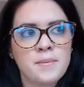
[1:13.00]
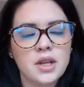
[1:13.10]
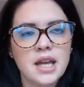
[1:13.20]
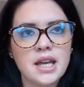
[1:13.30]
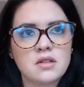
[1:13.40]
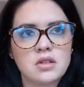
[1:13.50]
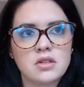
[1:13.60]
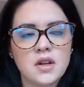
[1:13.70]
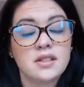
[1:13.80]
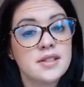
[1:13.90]
It's
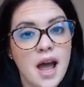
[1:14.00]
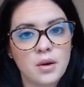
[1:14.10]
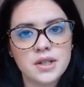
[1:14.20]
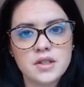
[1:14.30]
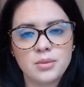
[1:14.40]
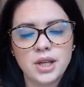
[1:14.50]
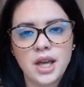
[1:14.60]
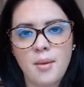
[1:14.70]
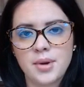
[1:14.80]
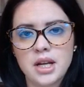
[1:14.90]
astounding to me
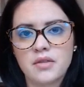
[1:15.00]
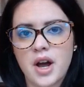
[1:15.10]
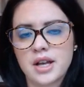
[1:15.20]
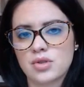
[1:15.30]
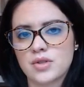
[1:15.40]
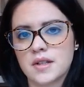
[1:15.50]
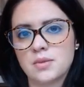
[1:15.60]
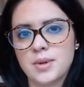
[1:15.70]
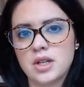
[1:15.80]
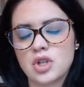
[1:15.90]
how many advisors I
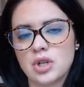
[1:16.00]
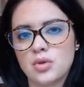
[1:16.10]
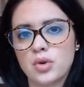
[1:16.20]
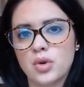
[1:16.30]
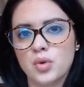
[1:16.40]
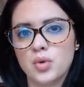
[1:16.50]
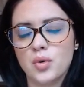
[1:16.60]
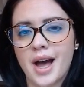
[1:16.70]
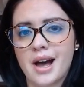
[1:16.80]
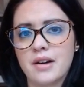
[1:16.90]
speak to who
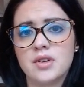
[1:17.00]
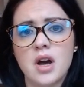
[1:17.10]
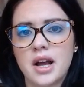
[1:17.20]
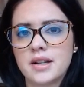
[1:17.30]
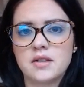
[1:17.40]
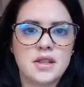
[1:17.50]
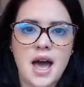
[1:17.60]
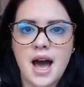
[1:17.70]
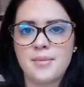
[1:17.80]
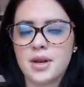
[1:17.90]
have gotten into the
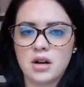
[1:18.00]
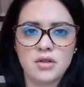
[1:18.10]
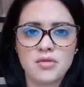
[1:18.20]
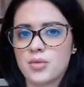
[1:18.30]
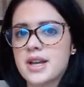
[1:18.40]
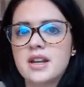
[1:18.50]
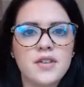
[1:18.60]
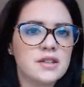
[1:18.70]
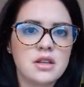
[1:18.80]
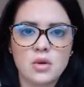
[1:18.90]
habit of
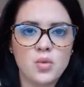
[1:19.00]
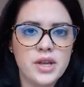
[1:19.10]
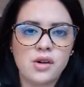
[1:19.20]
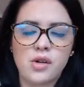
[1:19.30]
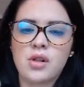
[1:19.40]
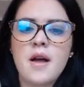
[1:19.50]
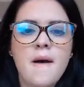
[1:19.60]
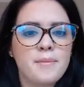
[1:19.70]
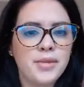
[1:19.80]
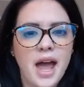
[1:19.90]
reinventing the wheel
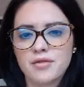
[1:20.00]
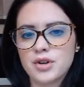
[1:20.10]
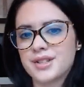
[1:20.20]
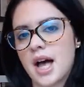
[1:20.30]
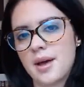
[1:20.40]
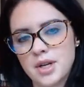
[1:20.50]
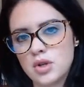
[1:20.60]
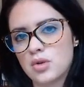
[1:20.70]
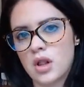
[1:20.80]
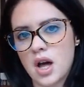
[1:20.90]
every time a new
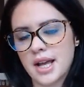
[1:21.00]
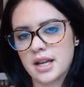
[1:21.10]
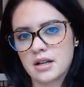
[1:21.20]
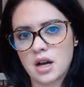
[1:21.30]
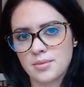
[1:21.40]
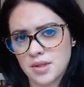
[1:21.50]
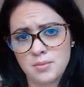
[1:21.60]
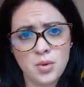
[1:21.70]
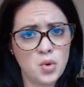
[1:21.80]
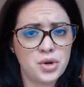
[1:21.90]
client comes on
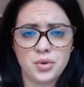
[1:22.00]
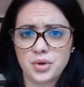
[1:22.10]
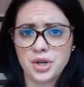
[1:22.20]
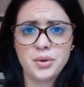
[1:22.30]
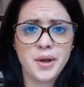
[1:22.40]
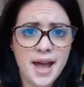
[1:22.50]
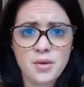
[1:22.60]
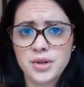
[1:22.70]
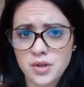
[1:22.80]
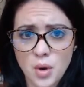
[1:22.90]
board or a new
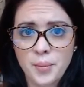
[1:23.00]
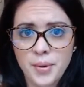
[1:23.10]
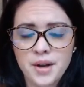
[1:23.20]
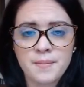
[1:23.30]
account is open.